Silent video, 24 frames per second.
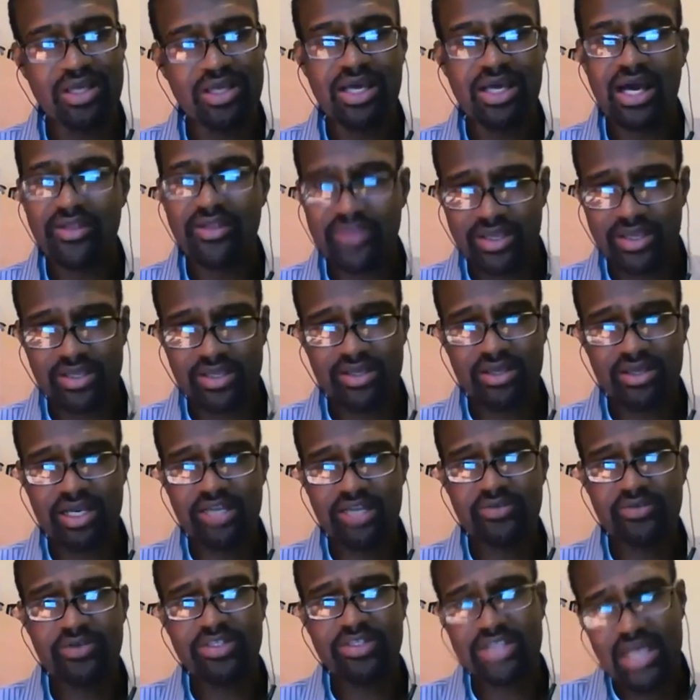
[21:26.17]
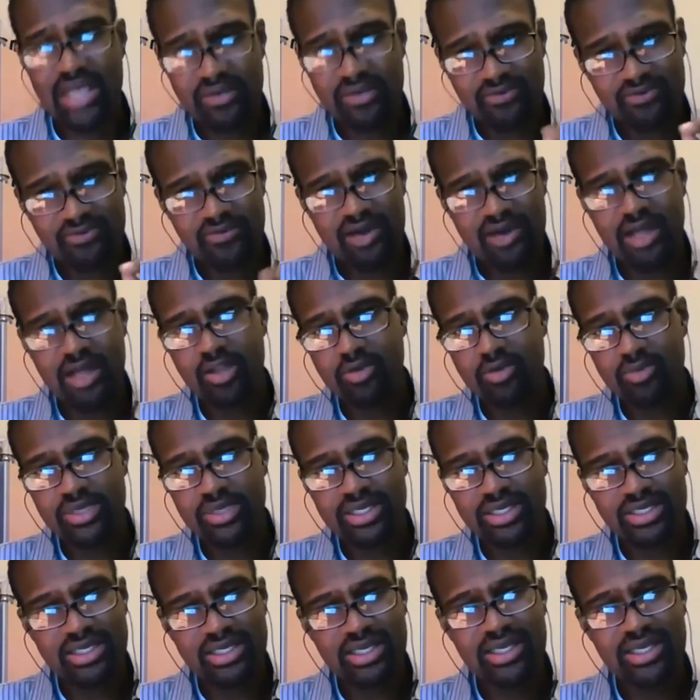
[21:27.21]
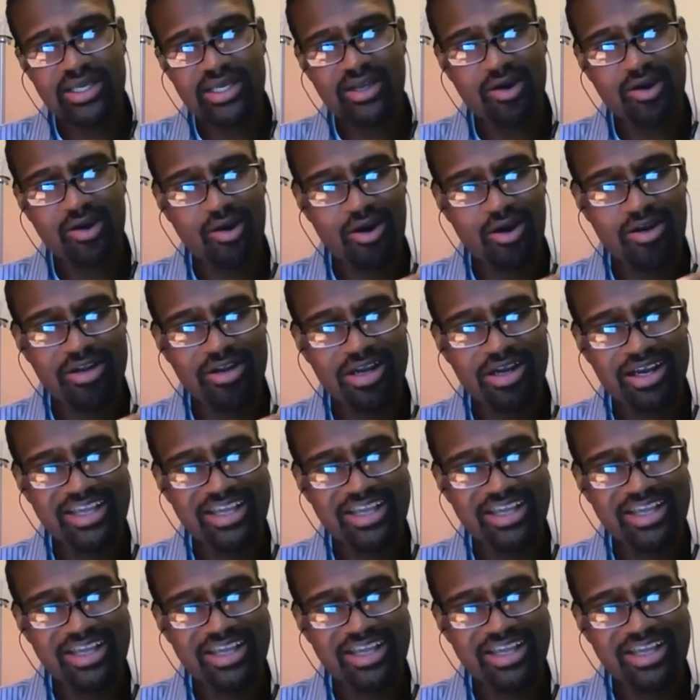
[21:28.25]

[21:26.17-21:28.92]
I thank you guys for your time. Follow me again on